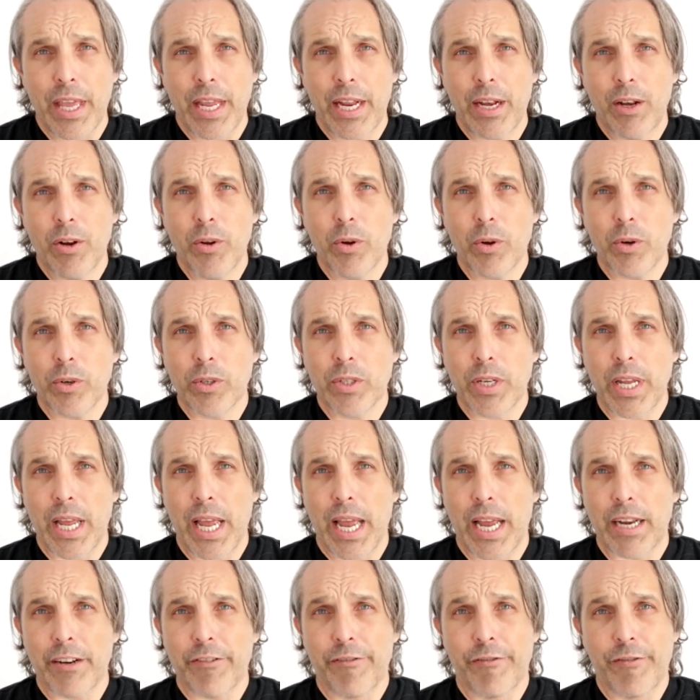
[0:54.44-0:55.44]
looked
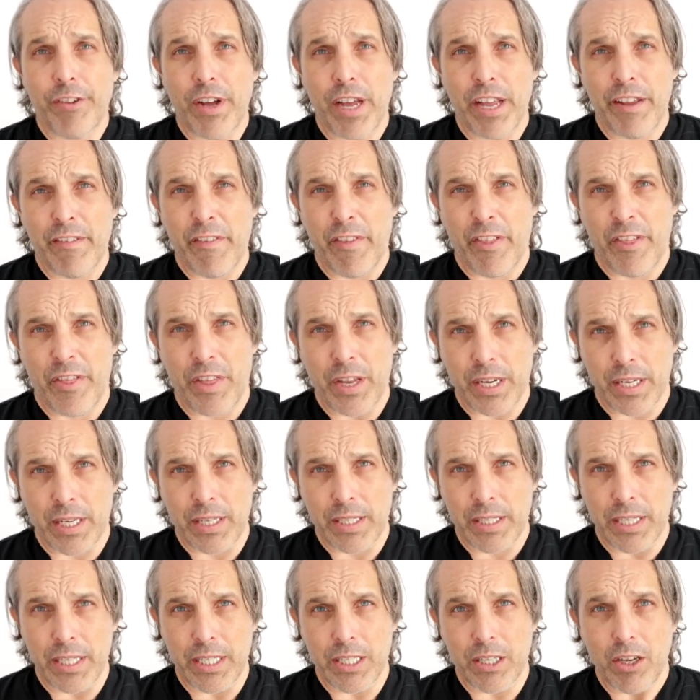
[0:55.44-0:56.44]
at 5
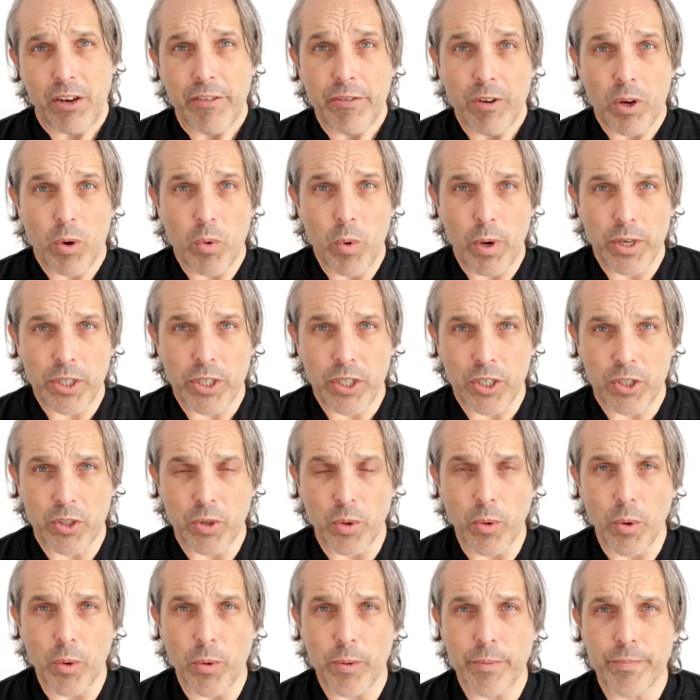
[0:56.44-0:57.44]
thicknesses of a gua sha
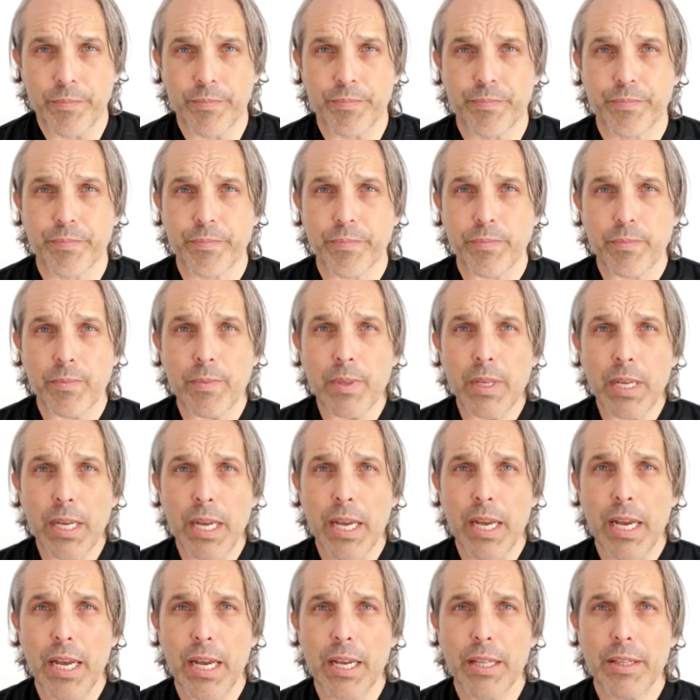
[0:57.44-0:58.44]
tool.
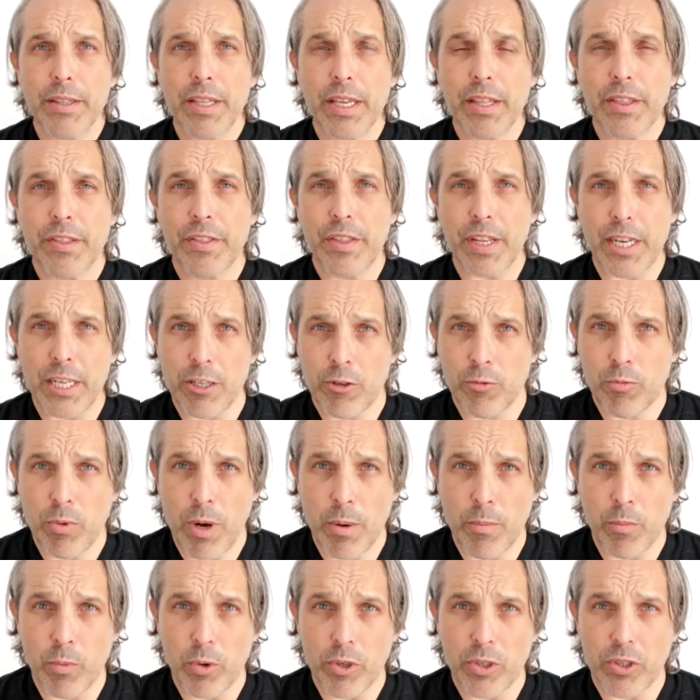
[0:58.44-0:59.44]
The thinnest
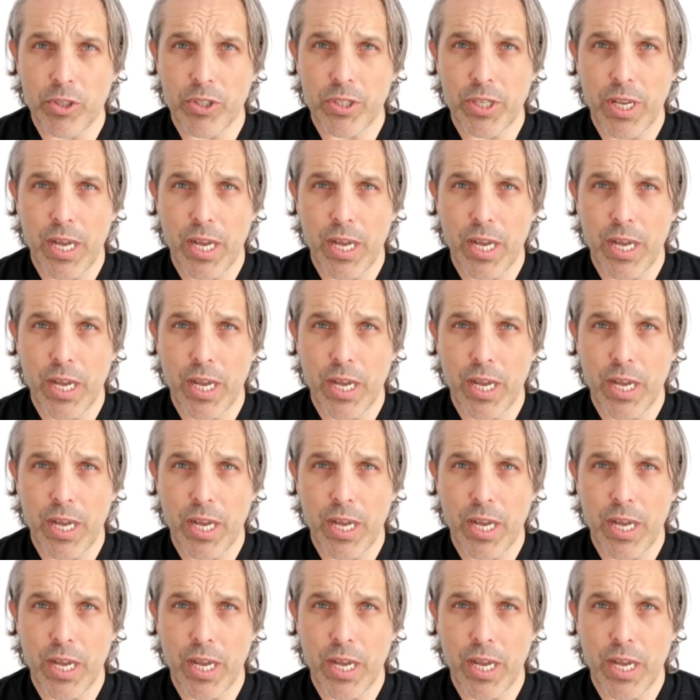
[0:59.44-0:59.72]
one was